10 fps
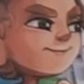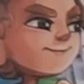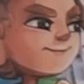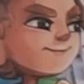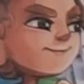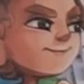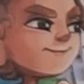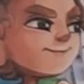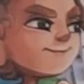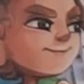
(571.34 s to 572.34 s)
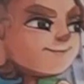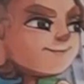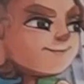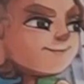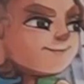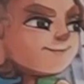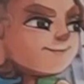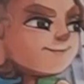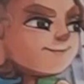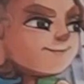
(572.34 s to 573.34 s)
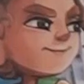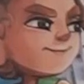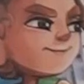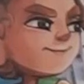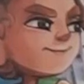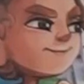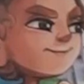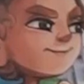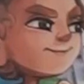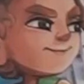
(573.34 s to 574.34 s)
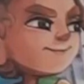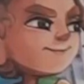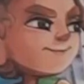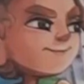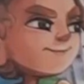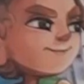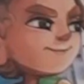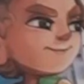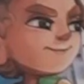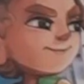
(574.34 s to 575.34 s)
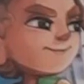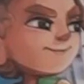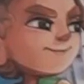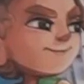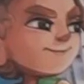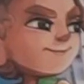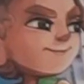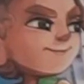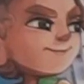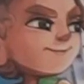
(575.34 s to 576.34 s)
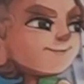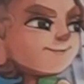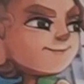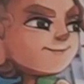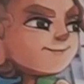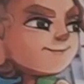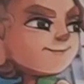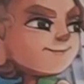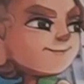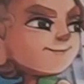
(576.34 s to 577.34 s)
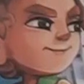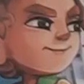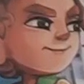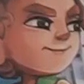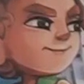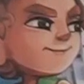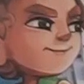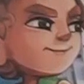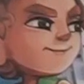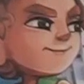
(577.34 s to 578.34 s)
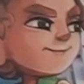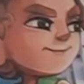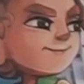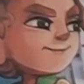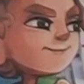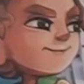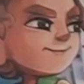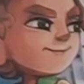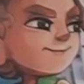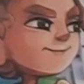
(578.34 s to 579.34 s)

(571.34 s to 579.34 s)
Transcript: The person shown says nothing.